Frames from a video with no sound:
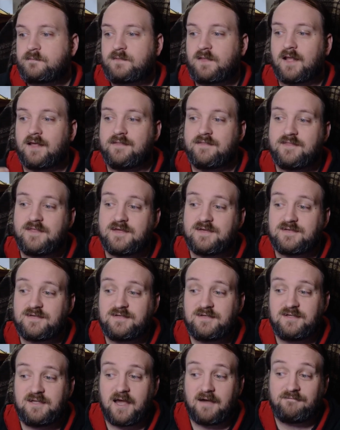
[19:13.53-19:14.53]
This
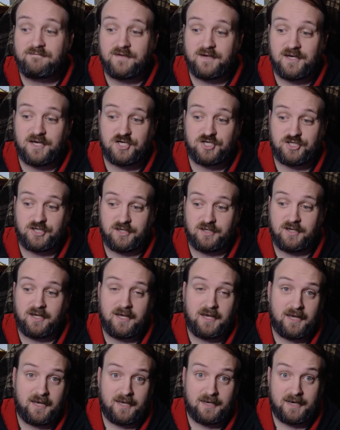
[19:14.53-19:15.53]
definition
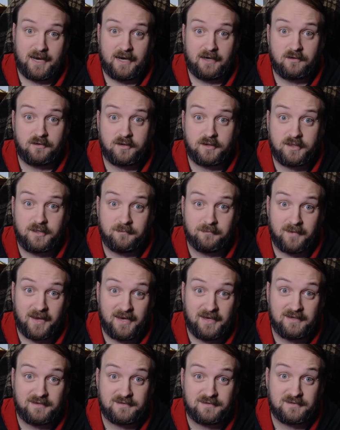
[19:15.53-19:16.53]
inherently
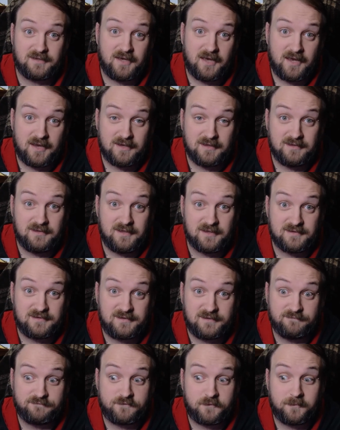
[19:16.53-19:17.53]
makes
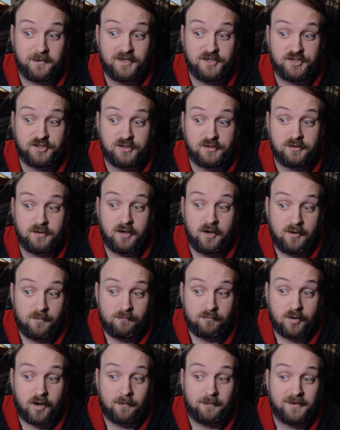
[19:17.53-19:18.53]
disinformation
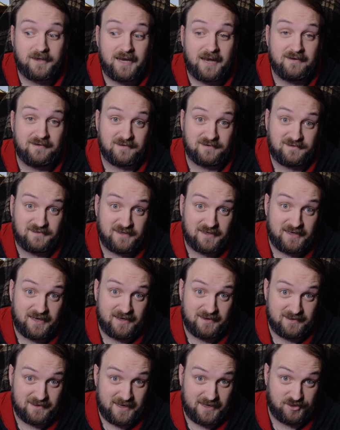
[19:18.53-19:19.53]
propagandistic
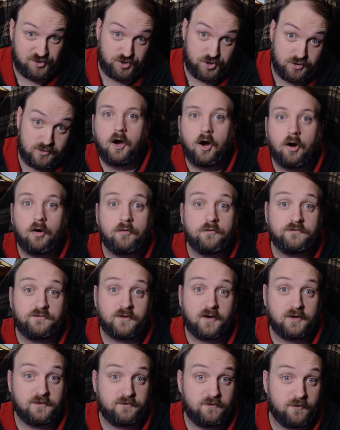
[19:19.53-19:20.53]
in nature. All
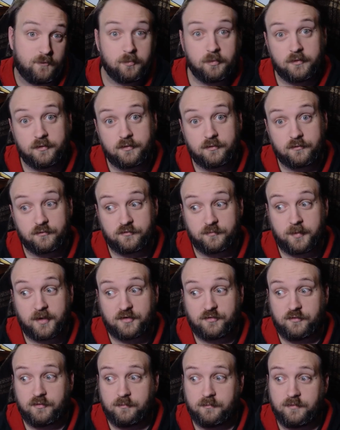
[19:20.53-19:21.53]
sides of the political
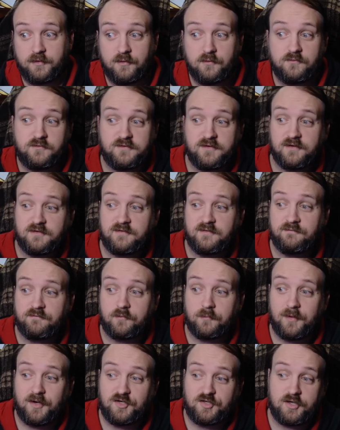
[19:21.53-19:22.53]
spectrum use
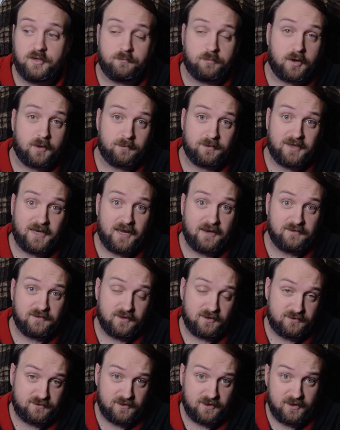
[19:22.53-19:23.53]
disinformation and propaganda
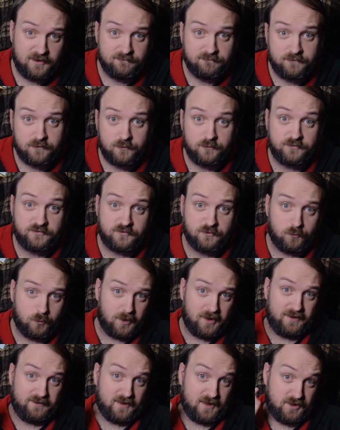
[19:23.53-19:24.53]
to influence the
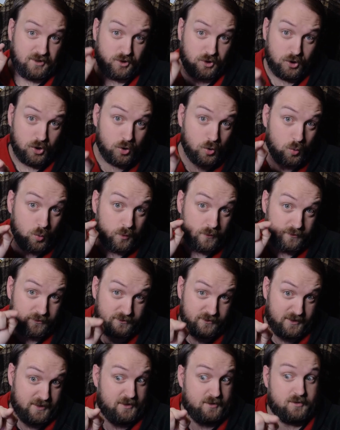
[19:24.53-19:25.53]
way that you think.